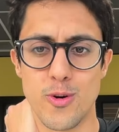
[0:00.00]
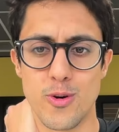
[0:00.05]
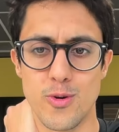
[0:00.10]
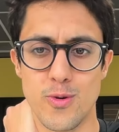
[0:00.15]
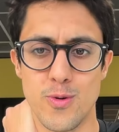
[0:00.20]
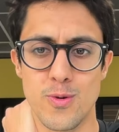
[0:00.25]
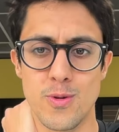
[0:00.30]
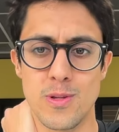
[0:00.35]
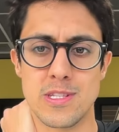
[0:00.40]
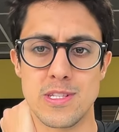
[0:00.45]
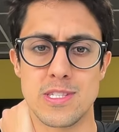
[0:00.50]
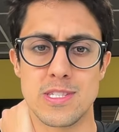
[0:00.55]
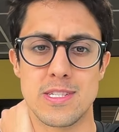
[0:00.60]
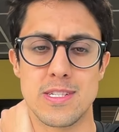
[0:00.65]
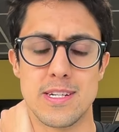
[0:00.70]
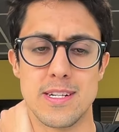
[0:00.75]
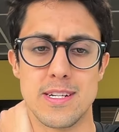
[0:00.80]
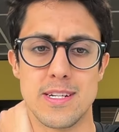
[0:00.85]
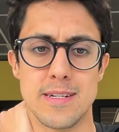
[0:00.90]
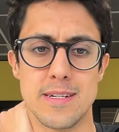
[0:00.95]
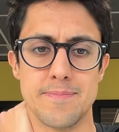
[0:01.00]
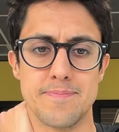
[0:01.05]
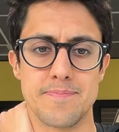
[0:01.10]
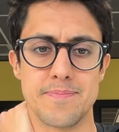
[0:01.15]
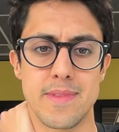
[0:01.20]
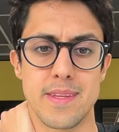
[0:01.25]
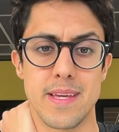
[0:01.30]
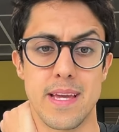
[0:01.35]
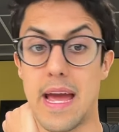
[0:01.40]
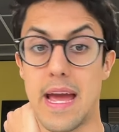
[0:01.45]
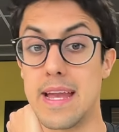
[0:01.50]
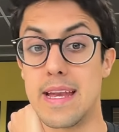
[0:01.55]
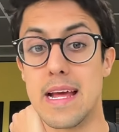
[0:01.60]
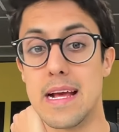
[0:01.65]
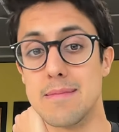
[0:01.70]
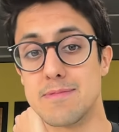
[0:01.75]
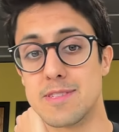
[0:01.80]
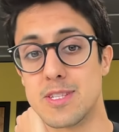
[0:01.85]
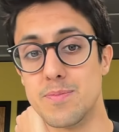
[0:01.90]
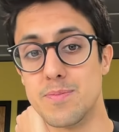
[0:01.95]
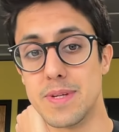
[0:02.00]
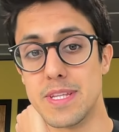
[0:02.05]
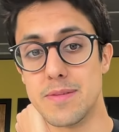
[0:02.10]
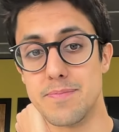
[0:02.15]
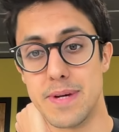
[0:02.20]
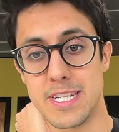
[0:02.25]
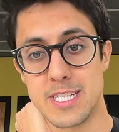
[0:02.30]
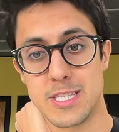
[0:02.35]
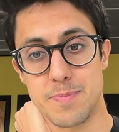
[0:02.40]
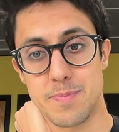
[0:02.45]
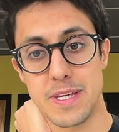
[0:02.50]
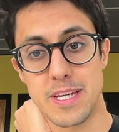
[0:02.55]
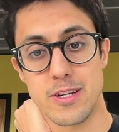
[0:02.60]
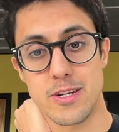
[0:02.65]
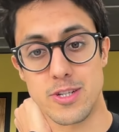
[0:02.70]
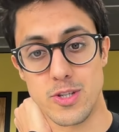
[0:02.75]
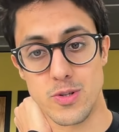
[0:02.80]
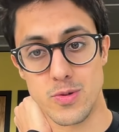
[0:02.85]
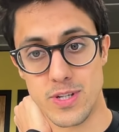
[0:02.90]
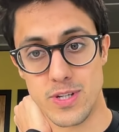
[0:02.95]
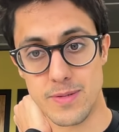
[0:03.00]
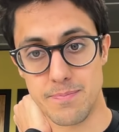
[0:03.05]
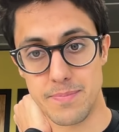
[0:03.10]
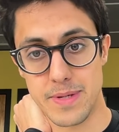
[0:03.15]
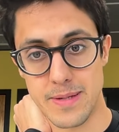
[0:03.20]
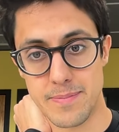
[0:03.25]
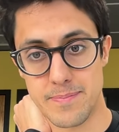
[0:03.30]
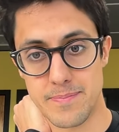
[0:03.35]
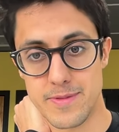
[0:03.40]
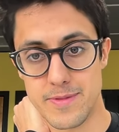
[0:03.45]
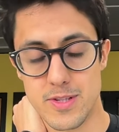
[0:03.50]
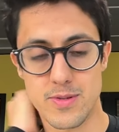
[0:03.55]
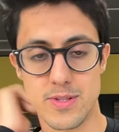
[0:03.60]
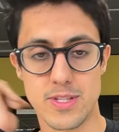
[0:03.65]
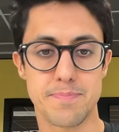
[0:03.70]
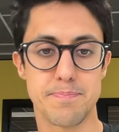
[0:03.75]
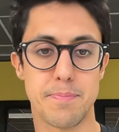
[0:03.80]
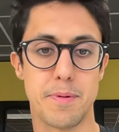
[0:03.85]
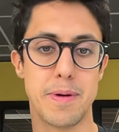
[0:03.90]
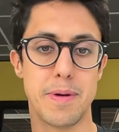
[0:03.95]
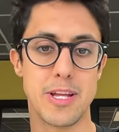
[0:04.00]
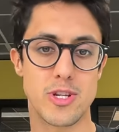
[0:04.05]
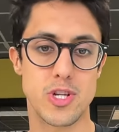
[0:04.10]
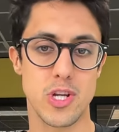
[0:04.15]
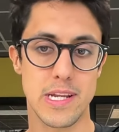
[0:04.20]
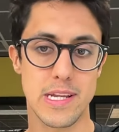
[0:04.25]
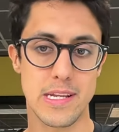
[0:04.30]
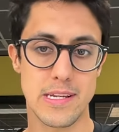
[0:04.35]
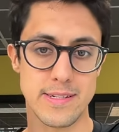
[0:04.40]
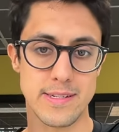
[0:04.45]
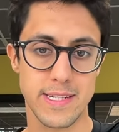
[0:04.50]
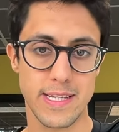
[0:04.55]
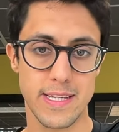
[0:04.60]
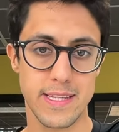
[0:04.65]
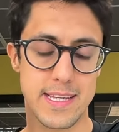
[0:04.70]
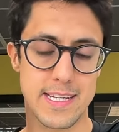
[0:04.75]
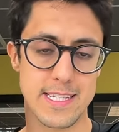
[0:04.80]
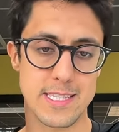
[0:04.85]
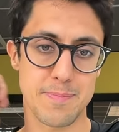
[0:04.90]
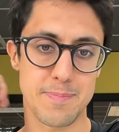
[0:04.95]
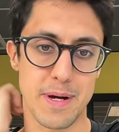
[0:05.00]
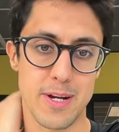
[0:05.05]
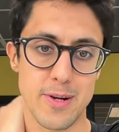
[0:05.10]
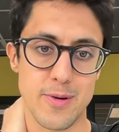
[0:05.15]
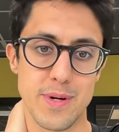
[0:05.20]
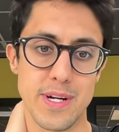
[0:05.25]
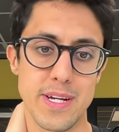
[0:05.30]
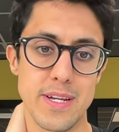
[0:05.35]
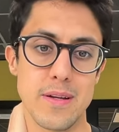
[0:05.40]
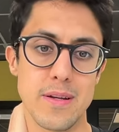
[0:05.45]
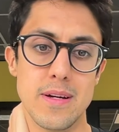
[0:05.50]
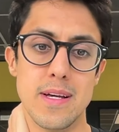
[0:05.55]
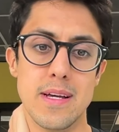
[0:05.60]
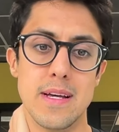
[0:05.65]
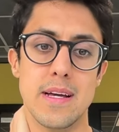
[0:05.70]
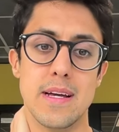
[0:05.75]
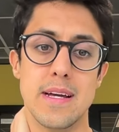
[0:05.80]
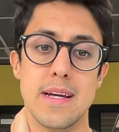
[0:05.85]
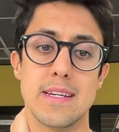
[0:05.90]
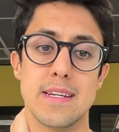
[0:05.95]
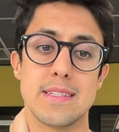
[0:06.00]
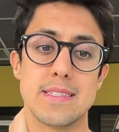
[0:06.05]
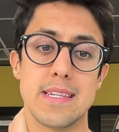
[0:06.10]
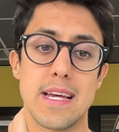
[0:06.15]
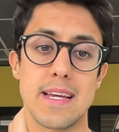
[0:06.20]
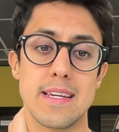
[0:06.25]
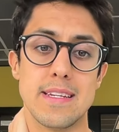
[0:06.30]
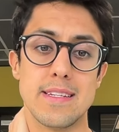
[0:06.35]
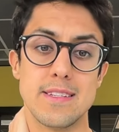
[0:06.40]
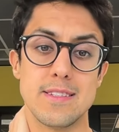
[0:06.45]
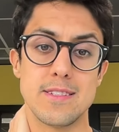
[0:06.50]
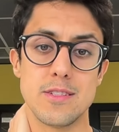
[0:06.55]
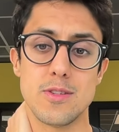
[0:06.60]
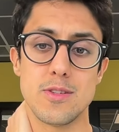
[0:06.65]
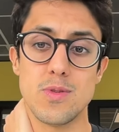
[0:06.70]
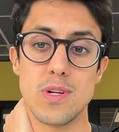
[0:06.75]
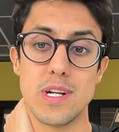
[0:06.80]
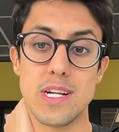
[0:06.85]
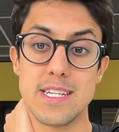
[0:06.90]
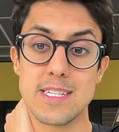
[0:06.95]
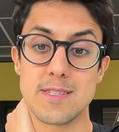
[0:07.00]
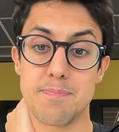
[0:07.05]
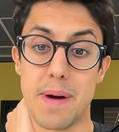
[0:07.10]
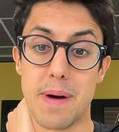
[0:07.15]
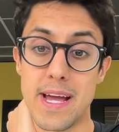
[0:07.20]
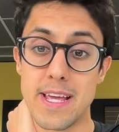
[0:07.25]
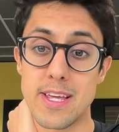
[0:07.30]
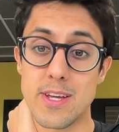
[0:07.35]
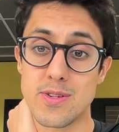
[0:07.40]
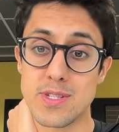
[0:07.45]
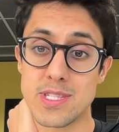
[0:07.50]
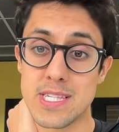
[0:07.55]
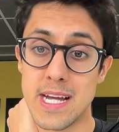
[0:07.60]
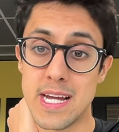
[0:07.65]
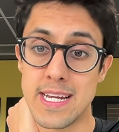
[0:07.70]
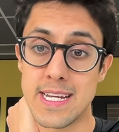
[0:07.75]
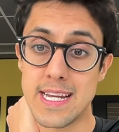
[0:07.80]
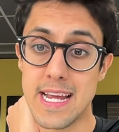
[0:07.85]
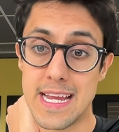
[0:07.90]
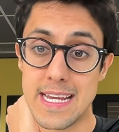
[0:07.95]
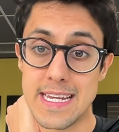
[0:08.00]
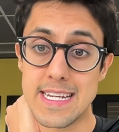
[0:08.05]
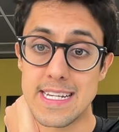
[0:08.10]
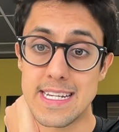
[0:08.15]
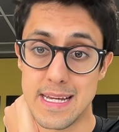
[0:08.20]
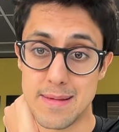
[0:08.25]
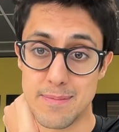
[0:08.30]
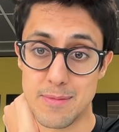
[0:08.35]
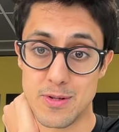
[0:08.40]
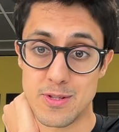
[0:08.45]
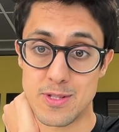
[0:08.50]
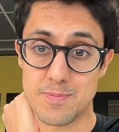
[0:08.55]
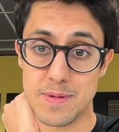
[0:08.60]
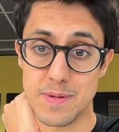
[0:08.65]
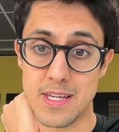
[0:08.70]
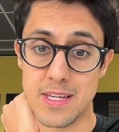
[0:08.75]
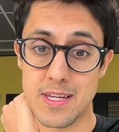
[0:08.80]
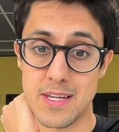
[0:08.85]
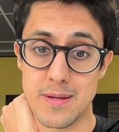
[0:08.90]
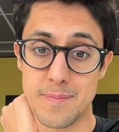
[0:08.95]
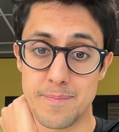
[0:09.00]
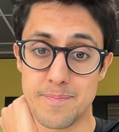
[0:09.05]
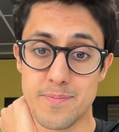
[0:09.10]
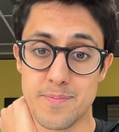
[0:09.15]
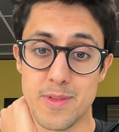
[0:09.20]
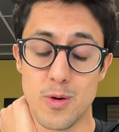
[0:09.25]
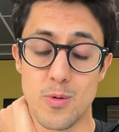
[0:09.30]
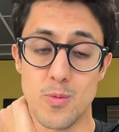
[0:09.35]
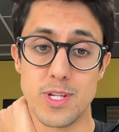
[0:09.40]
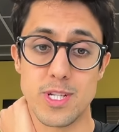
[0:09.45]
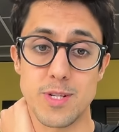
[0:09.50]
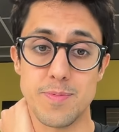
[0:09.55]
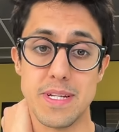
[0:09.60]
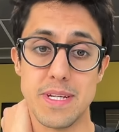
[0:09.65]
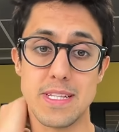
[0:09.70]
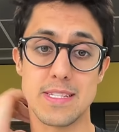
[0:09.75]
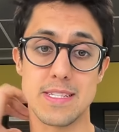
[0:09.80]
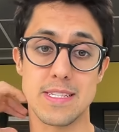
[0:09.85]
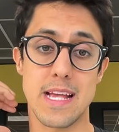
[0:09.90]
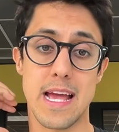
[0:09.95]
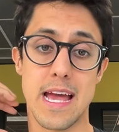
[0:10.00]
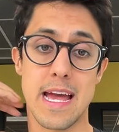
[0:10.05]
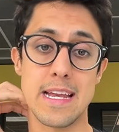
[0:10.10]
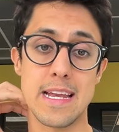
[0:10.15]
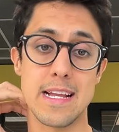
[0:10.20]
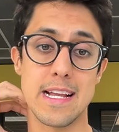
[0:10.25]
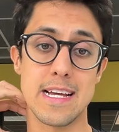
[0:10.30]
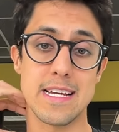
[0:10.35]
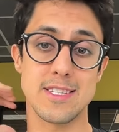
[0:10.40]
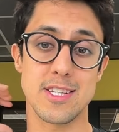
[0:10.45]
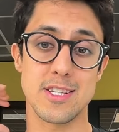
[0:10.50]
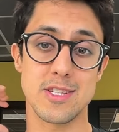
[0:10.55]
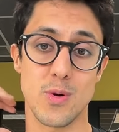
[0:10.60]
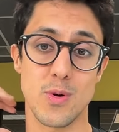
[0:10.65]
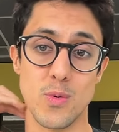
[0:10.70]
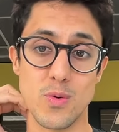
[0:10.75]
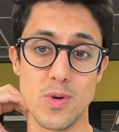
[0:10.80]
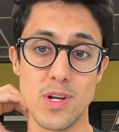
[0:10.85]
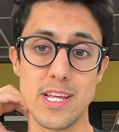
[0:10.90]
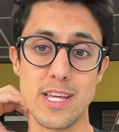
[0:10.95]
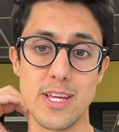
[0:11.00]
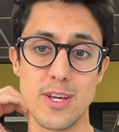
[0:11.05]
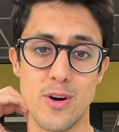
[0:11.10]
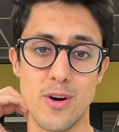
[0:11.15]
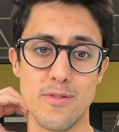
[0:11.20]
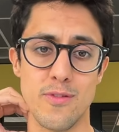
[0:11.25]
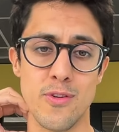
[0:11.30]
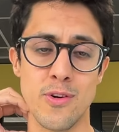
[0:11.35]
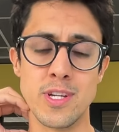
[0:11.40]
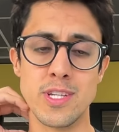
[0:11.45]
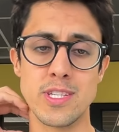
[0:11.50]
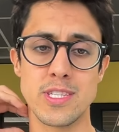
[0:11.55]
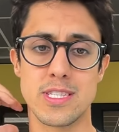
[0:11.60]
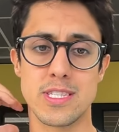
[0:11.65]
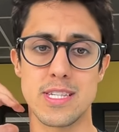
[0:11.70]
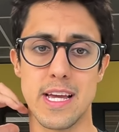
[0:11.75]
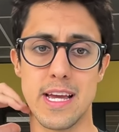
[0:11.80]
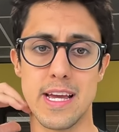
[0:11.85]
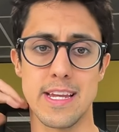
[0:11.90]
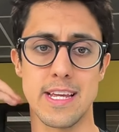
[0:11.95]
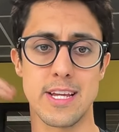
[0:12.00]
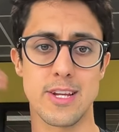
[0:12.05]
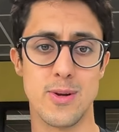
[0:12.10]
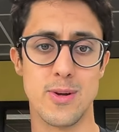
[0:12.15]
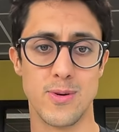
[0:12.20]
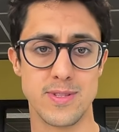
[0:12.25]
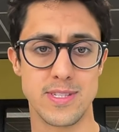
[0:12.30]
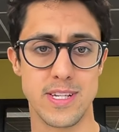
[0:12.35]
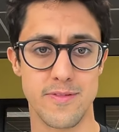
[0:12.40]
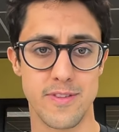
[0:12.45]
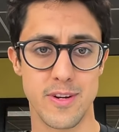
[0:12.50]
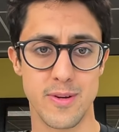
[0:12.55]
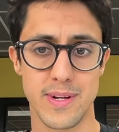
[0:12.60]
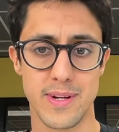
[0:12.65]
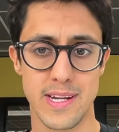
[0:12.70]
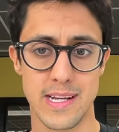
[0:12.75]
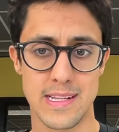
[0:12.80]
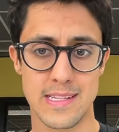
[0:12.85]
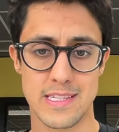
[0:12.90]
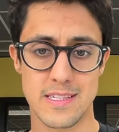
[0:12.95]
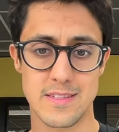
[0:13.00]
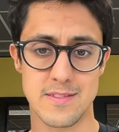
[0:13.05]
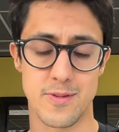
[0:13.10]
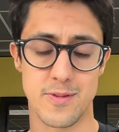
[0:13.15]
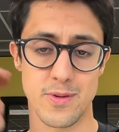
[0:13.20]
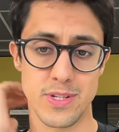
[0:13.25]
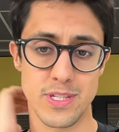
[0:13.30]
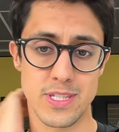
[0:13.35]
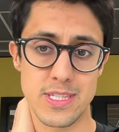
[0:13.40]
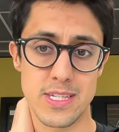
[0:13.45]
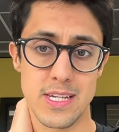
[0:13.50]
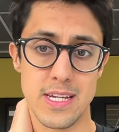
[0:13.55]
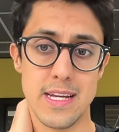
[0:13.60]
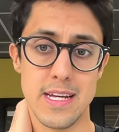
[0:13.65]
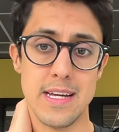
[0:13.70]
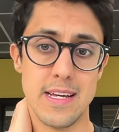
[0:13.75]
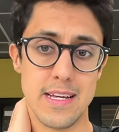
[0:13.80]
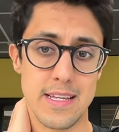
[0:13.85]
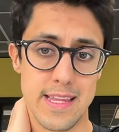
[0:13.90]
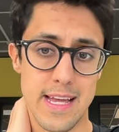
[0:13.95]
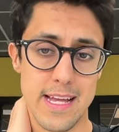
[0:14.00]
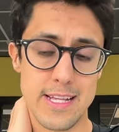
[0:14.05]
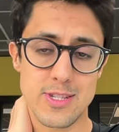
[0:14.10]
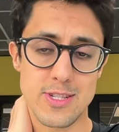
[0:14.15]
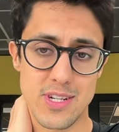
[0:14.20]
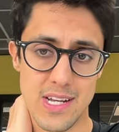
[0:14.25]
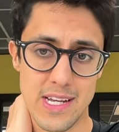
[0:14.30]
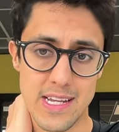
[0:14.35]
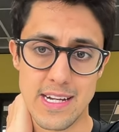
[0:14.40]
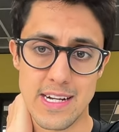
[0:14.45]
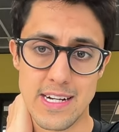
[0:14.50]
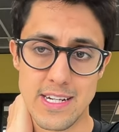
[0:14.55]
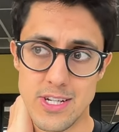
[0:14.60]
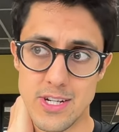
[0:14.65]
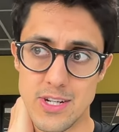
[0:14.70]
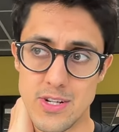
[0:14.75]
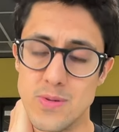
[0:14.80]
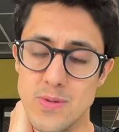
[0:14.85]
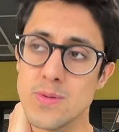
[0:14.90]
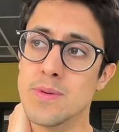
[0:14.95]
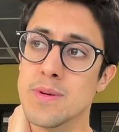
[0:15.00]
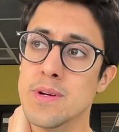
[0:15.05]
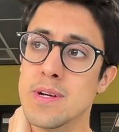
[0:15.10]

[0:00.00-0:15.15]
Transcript: goals, um, and helps you be the best speaker you can be. So it's perpetually learning. That's part one. Second is Yoodli is by your side anytime you're speaking, which means it analyzes only your voice and ignores everyone else's voice that's really hard to do.